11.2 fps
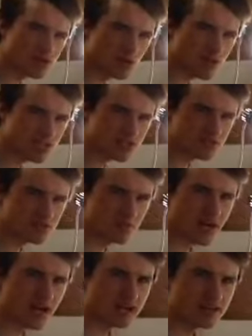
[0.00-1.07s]
is watching this
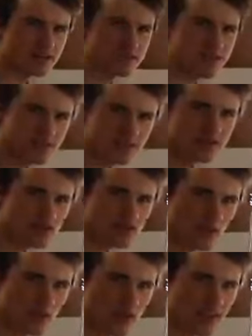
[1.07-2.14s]
back, you're
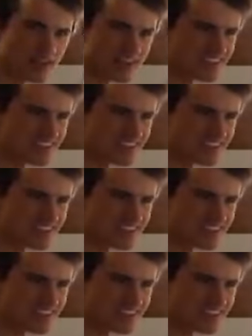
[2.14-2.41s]
still white.